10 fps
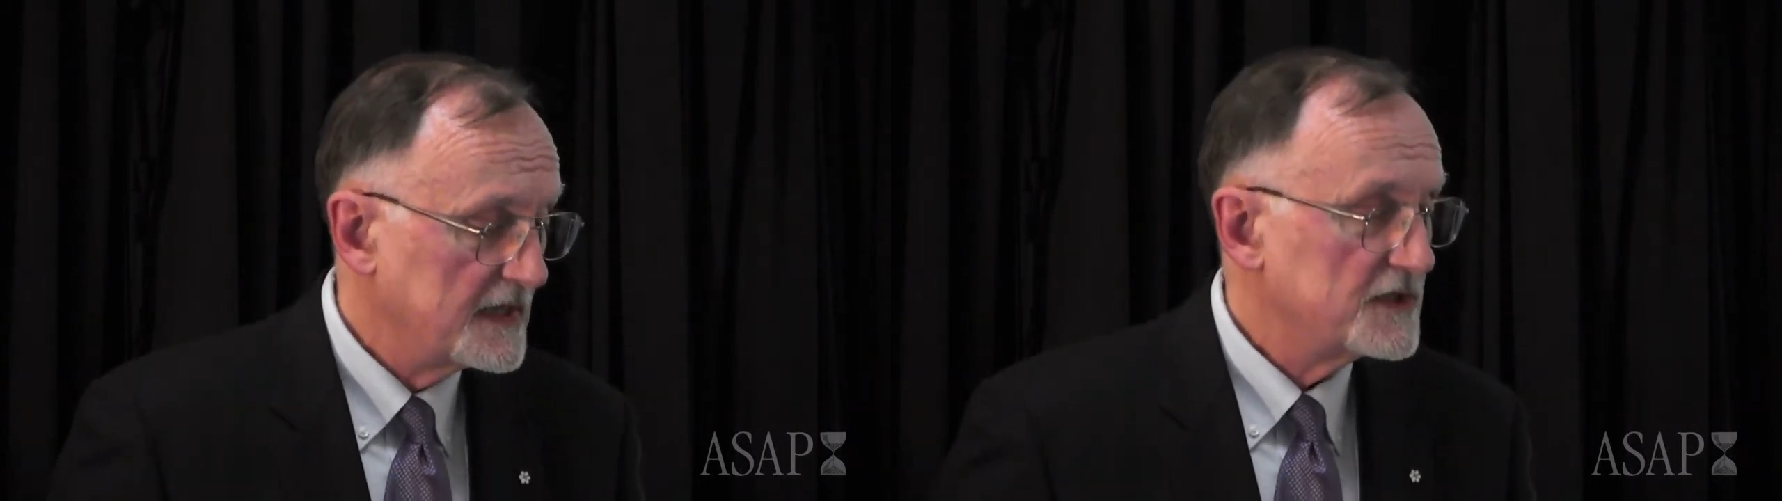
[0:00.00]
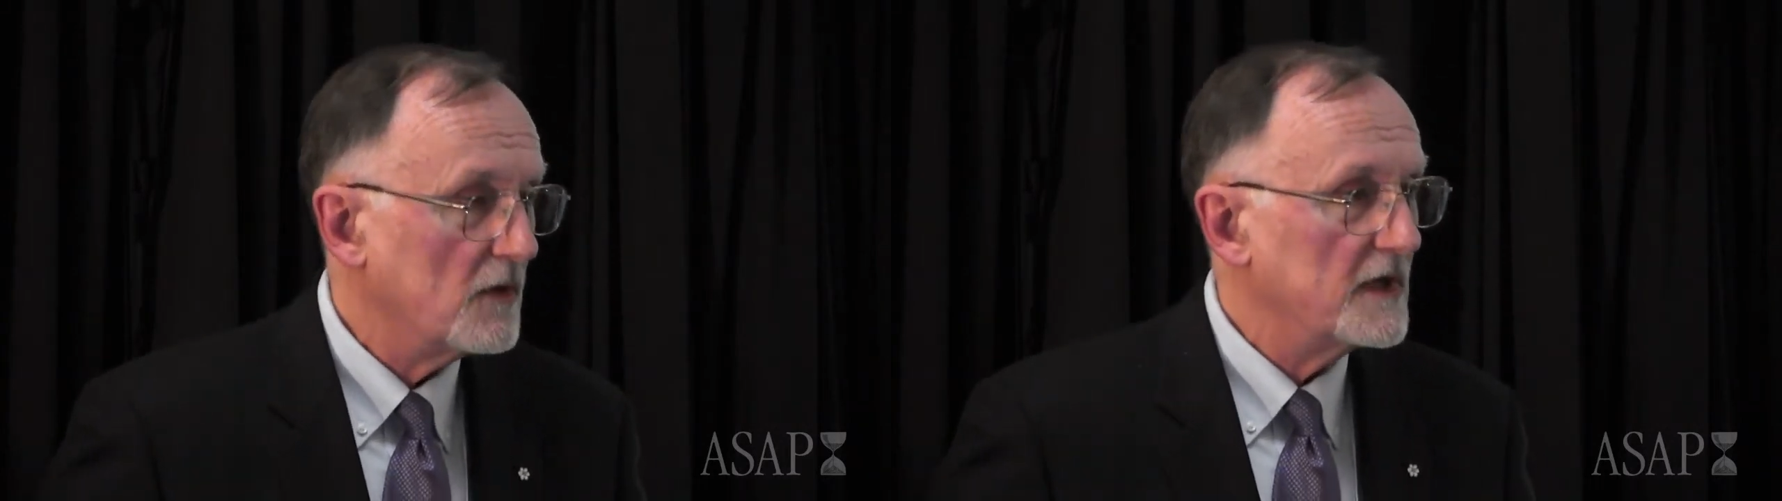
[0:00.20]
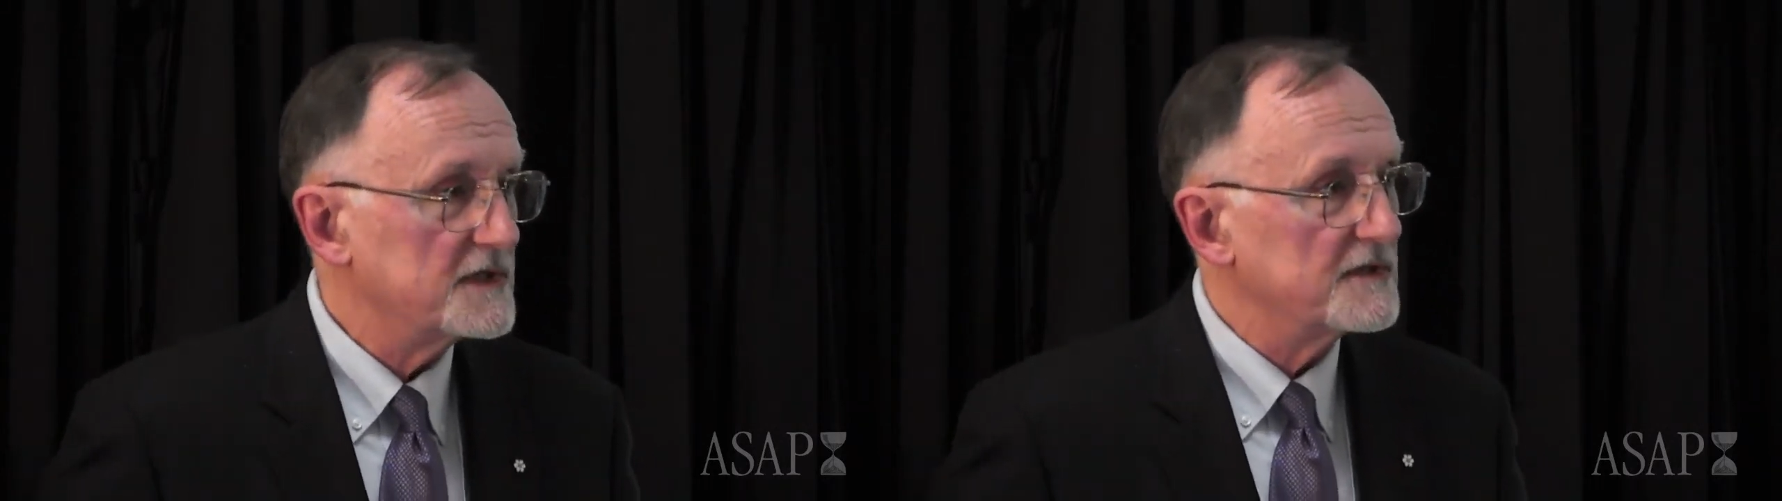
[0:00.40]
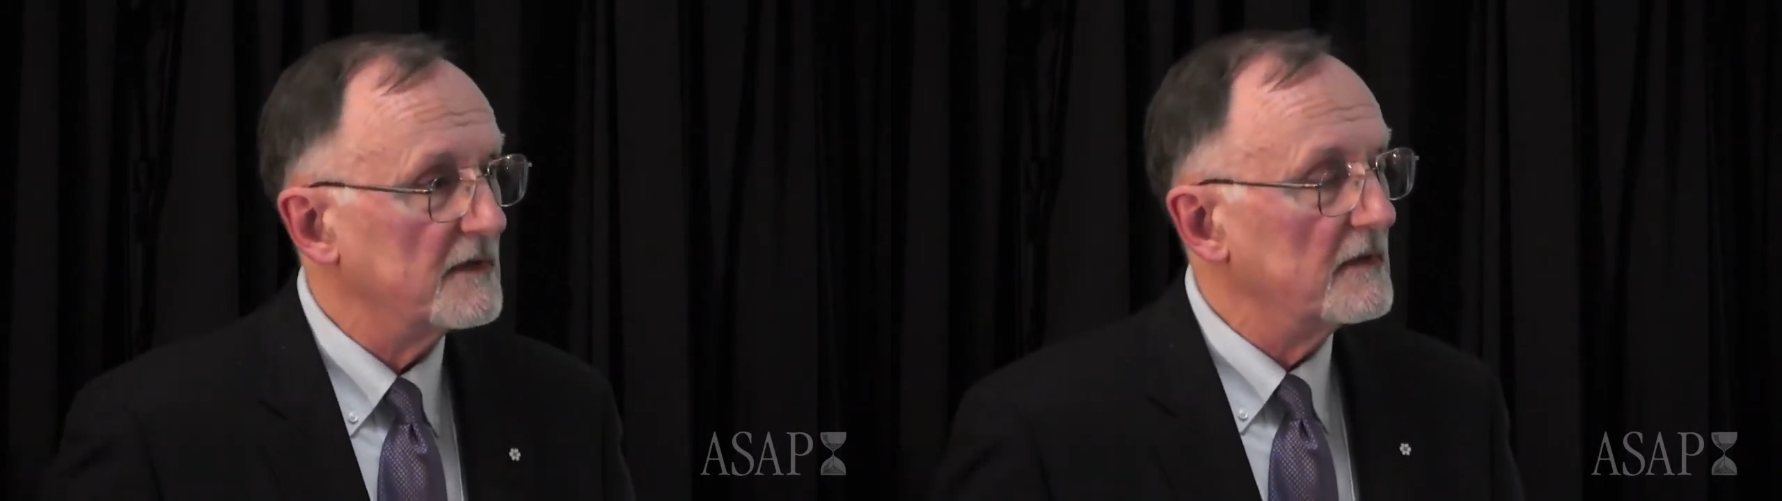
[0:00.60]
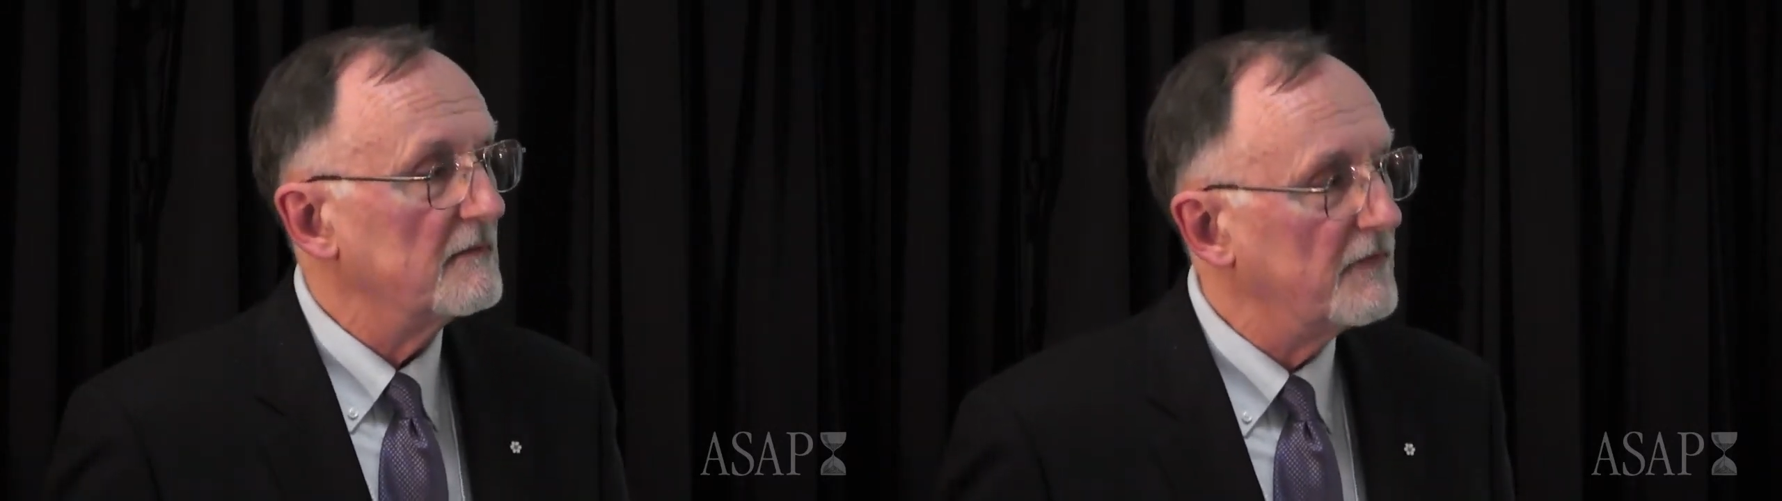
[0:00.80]
So it's
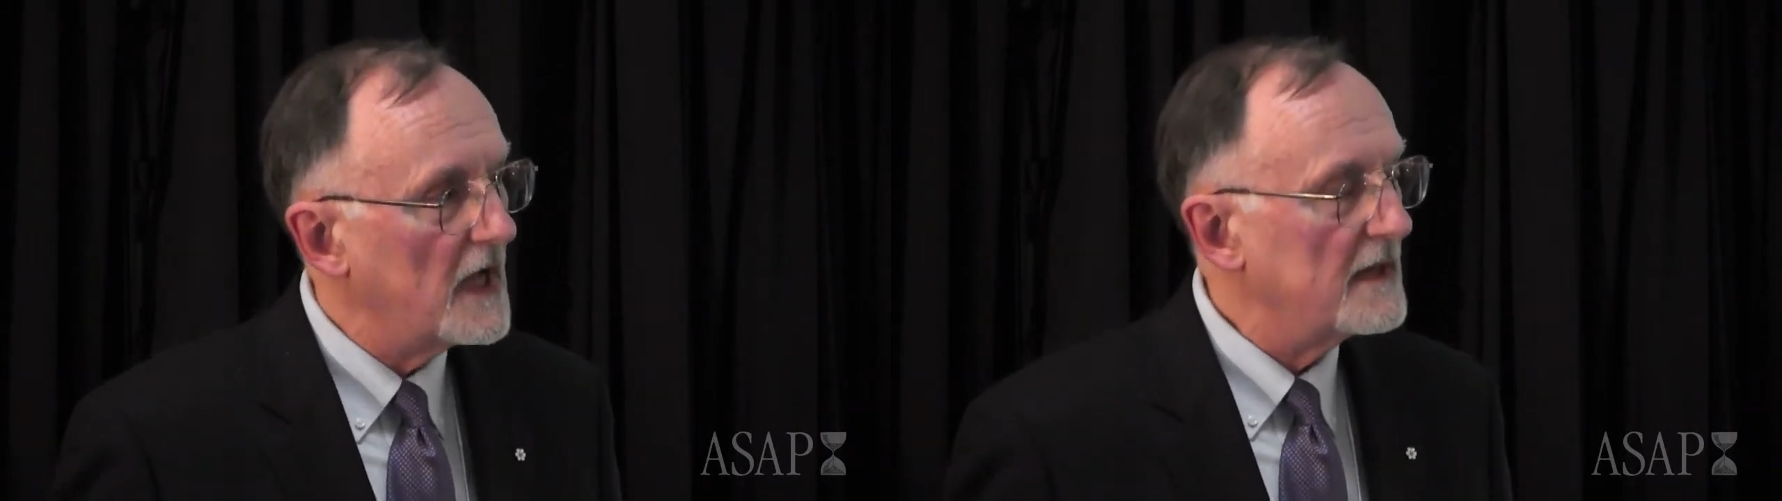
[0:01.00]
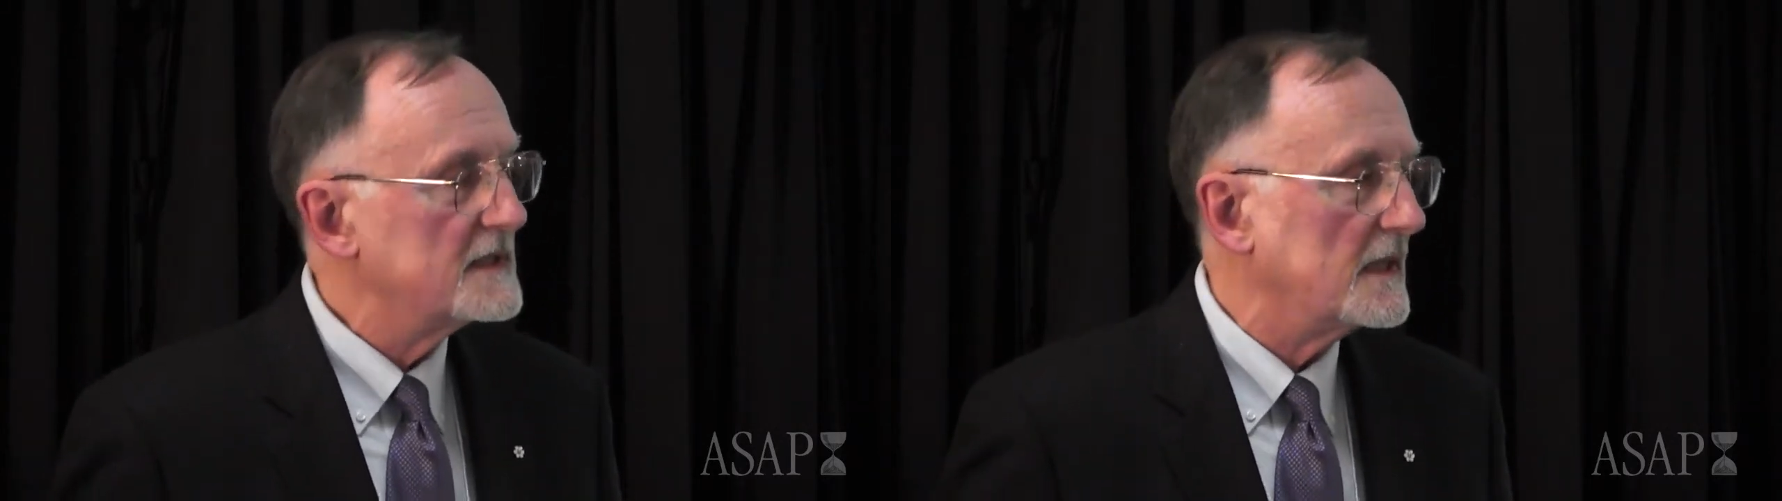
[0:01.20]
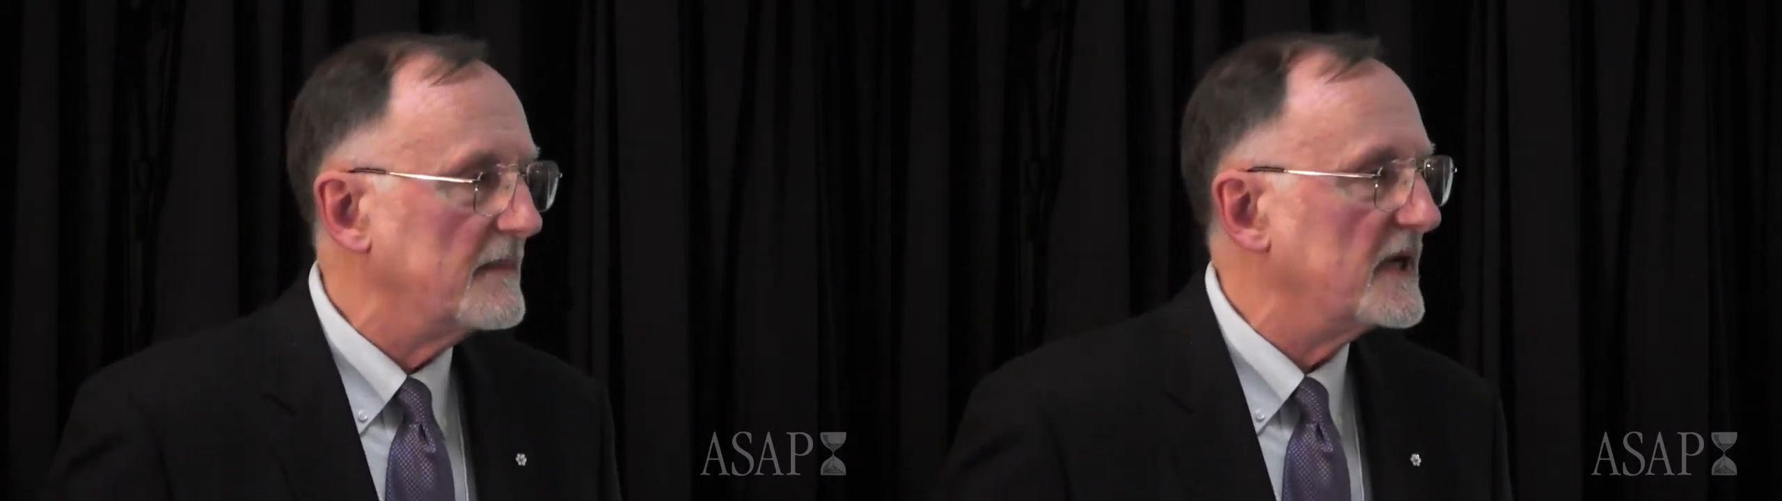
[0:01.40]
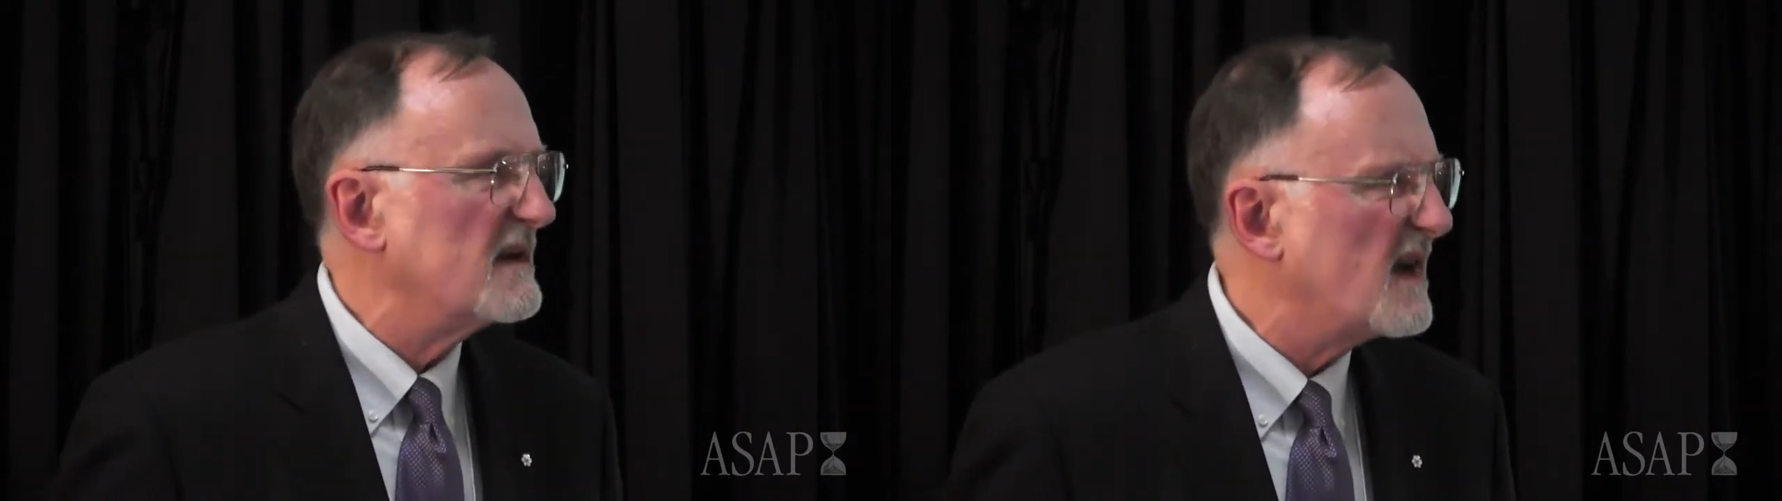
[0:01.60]
voluntary but